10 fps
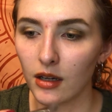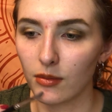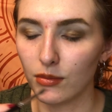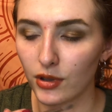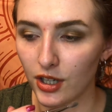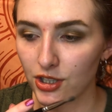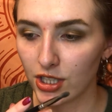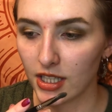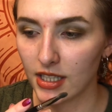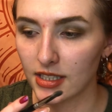
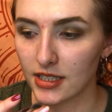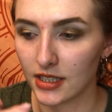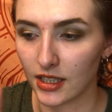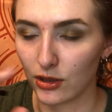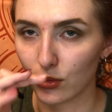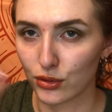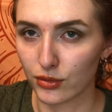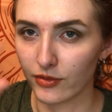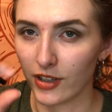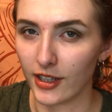brushes, like those
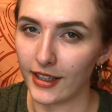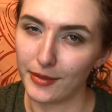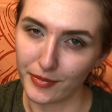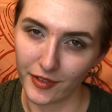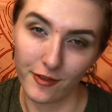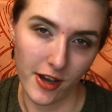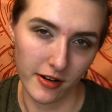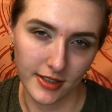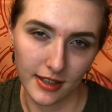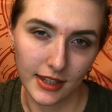very, very
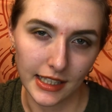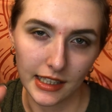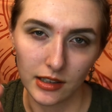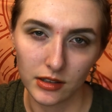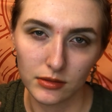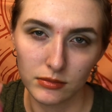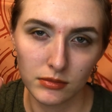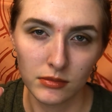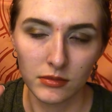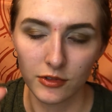synthetic
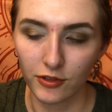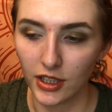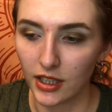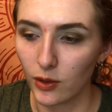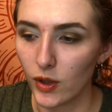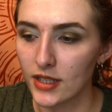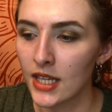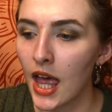feeling ones,